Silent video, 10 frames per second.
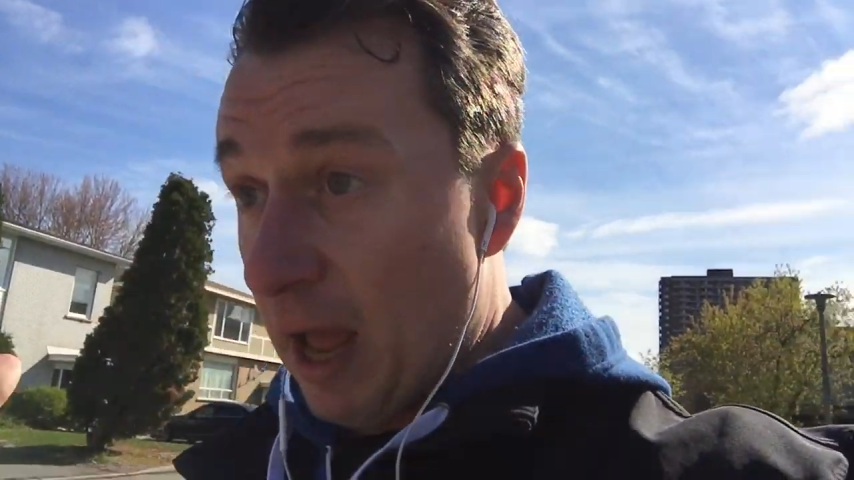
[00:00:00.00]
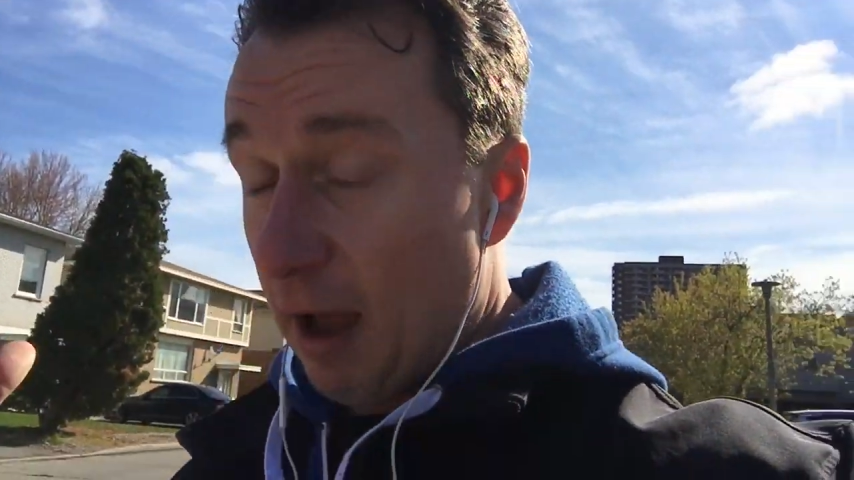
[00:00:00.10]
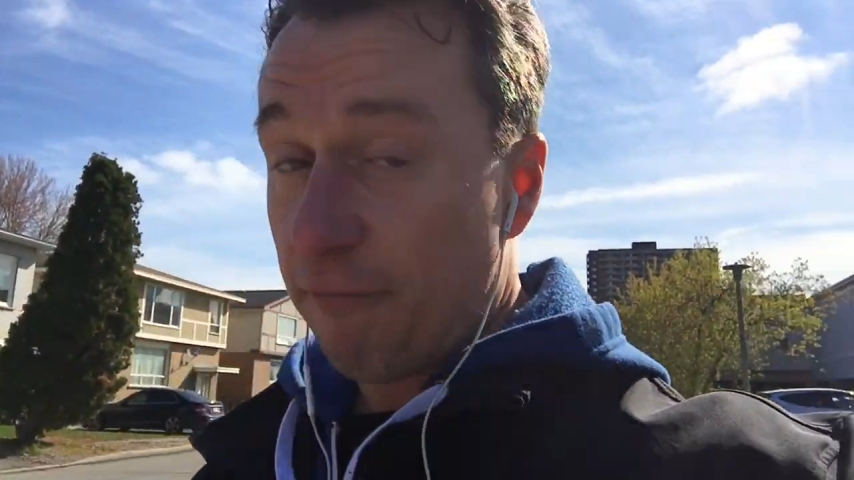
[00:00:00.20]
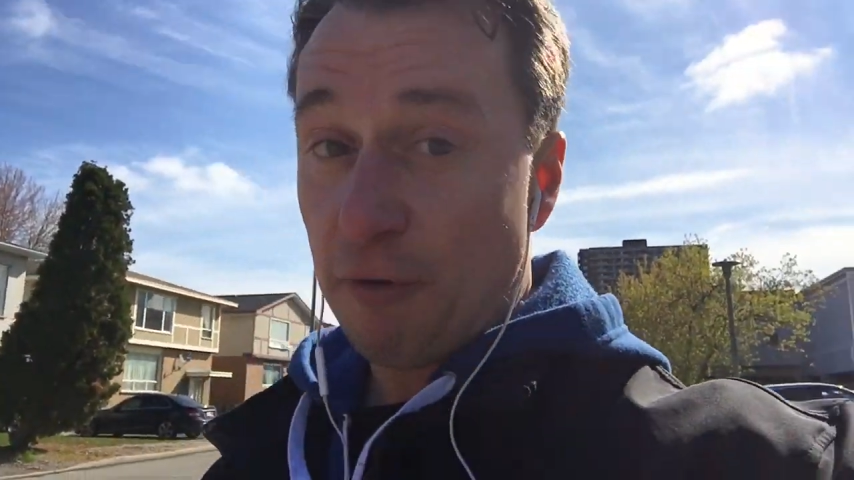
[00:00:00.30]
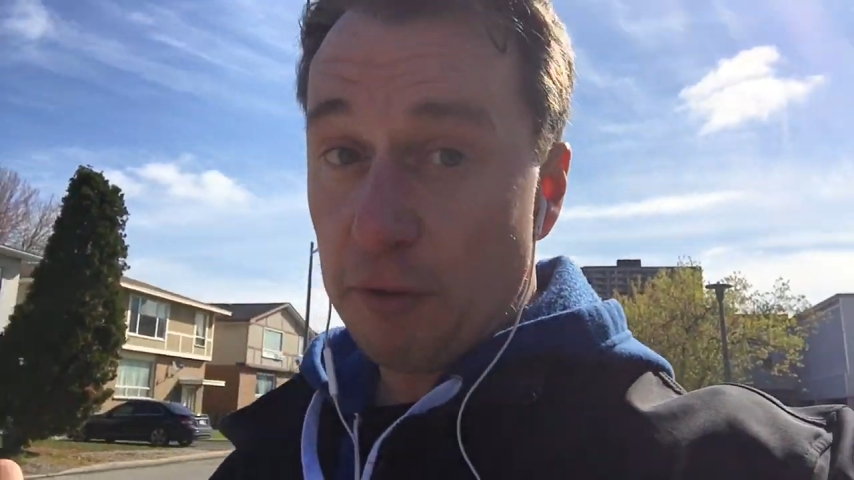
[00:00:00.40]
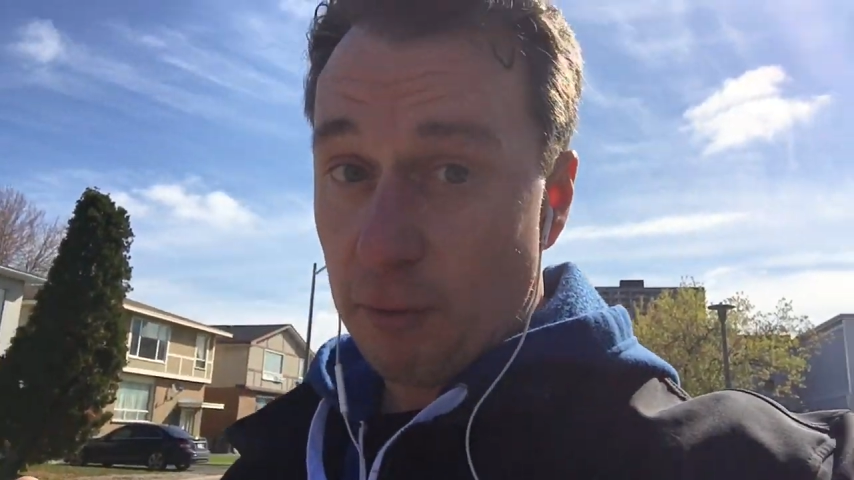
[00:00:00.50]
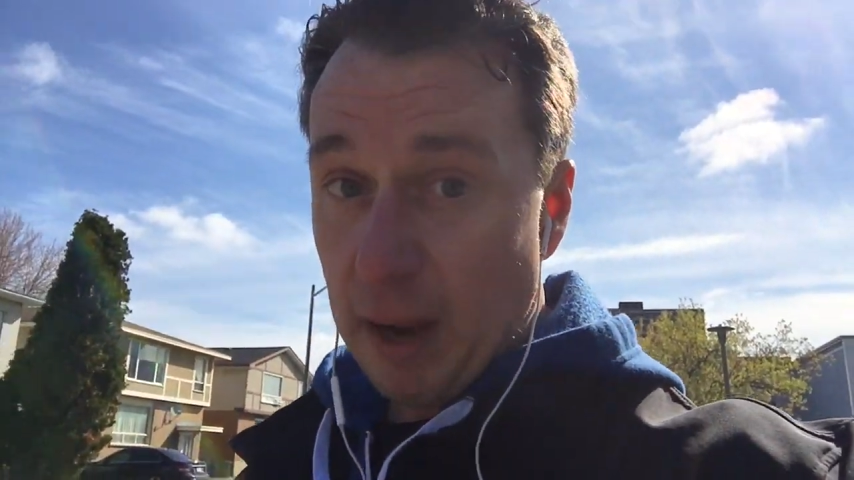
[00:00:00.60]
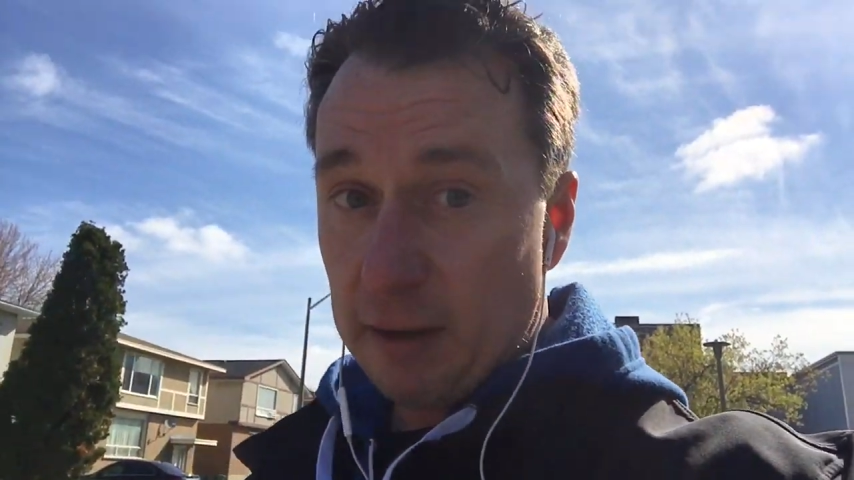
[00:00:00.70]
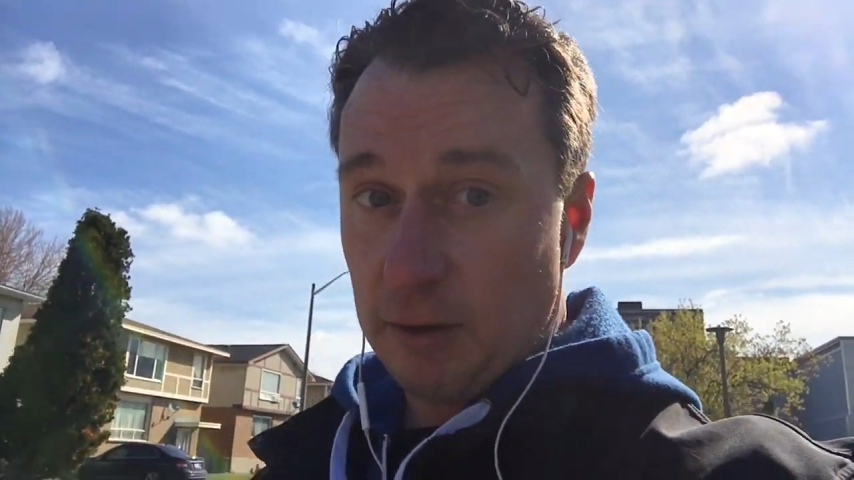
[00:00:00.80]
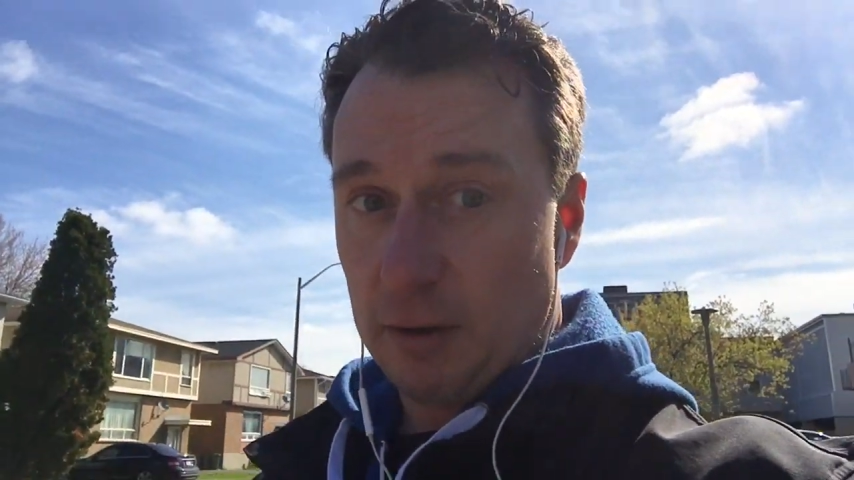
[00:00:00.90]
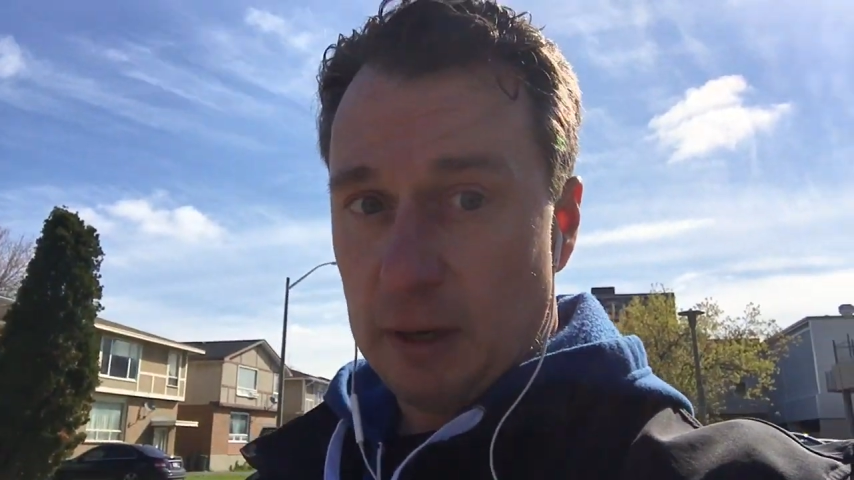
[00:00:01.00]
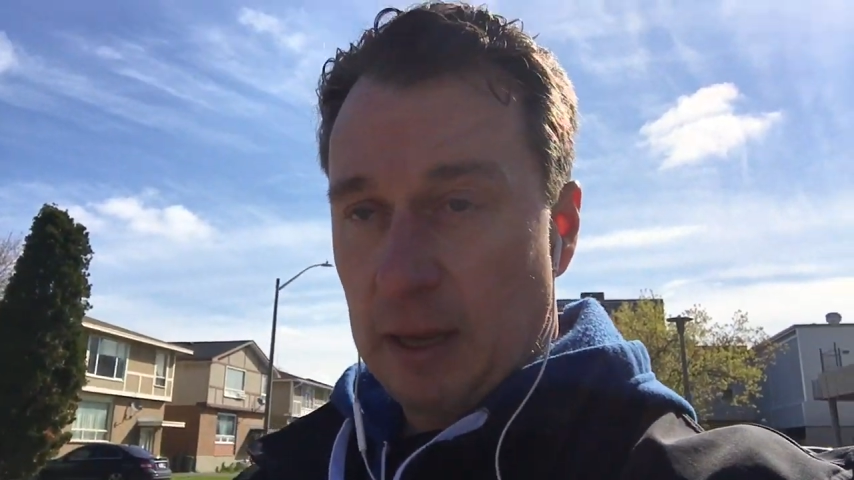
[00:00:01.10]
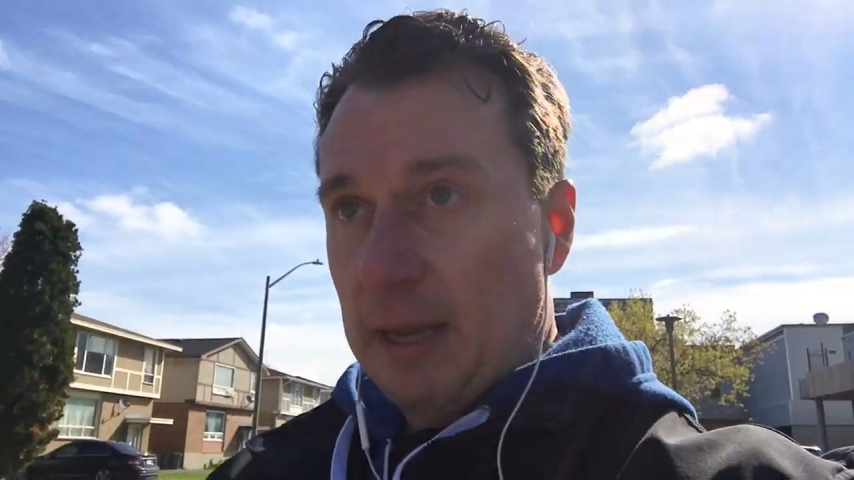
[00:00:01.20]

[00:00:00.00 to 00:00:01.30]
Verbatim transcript: And for the record,